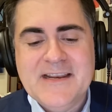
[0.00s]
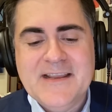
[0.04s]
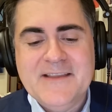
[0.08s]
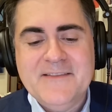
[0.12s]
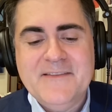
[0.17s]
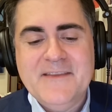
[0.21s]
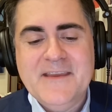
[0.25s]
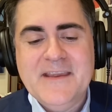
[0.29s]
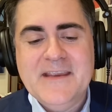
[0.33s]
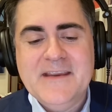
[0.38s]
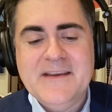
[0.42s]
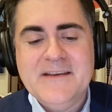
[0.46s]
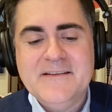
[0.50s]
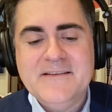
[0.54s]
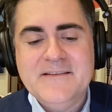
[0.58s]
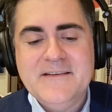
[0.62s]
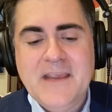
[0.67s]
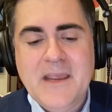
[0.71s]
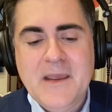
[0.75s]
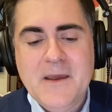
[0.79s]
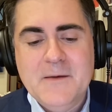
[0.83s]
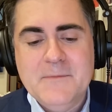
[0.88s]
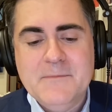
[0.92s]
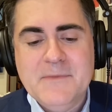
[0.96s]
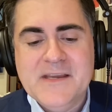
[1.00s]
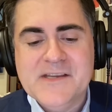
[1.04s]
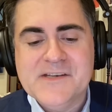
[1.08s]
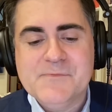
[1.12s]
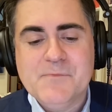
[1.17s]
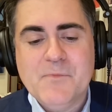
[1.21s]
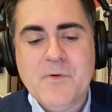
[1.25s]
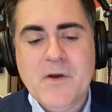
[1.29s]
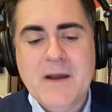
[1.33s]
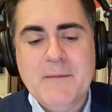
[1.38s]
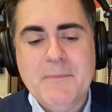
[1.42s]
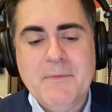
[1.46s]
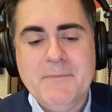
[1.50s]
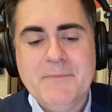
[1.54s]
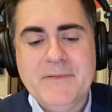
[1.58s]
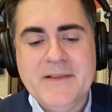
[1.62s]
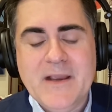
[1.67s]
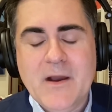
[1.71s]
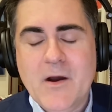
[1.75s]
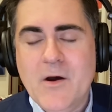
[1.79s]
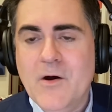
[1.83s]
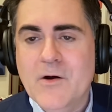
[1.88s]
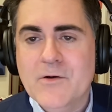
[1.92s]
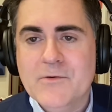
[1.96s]
I think Tim has
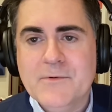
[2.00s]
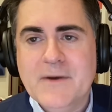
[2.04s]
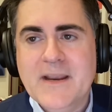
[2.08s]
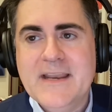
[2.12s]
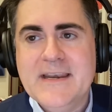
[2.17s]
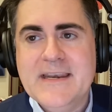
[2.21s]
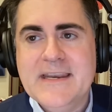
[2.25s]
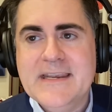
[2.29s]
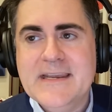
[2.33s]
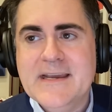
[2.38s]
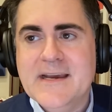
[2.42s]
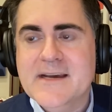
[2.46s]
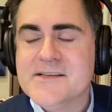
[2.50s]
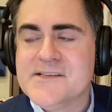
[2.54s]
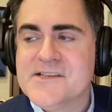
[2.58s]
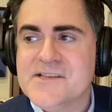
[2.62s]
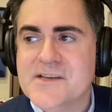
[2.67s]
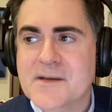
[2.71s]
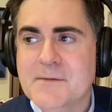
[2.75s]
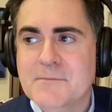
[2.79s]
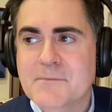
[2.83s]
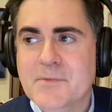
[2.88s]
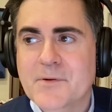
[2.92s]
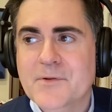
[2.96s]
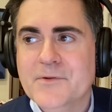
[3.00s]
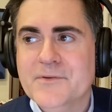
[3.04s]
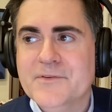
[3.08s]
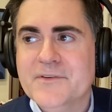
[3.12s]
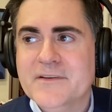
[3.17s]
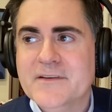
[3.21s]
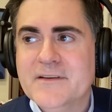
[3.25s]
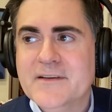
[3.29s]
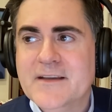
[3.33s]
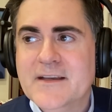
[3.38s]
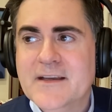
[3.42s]
probably already assembled